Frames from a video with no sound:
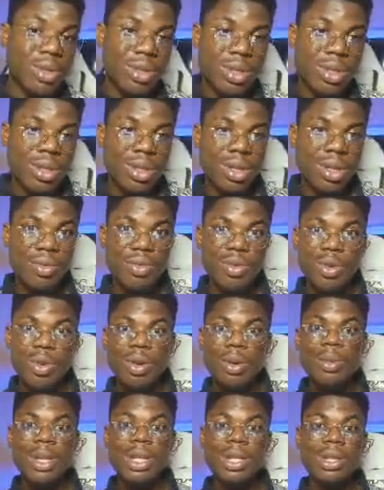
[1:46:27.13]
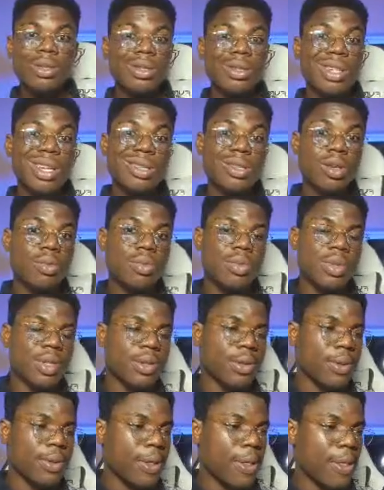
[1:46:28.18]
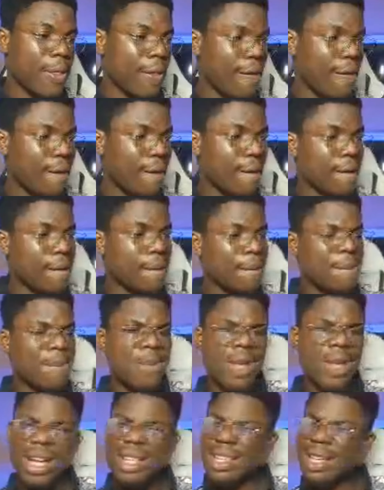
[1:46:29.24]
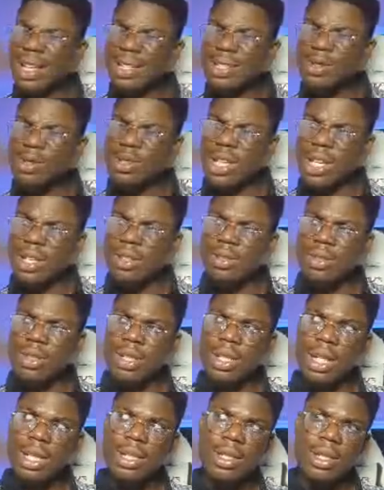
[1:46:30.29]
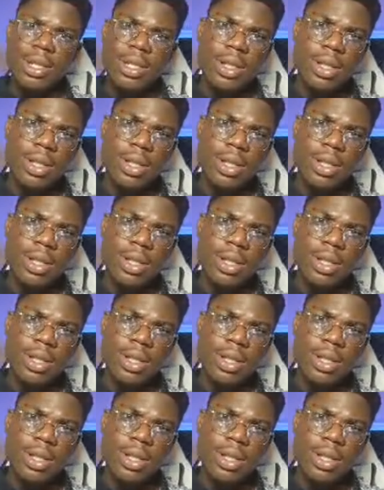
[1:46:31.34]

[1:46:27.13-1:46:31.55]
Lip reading: If you come and you get something, I think I should start doing that.